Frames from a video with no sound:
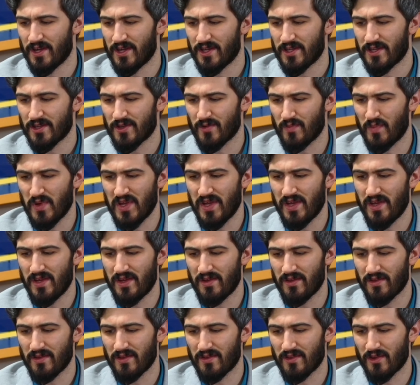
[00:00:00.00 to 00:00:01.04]
to
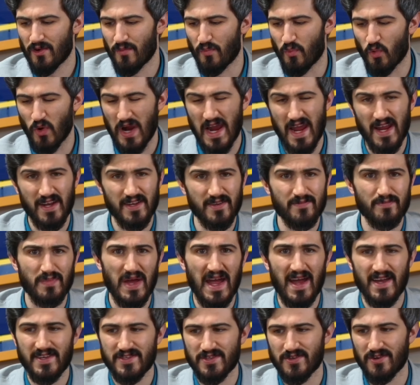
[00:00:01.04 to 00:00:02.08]
be their brand
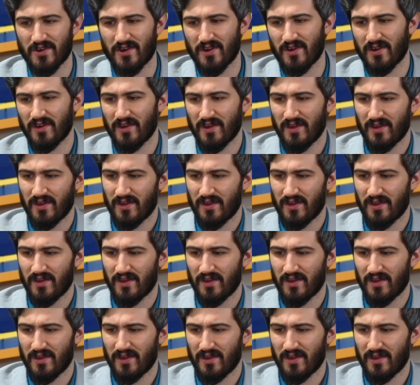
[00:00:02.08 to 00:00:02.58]
ambassador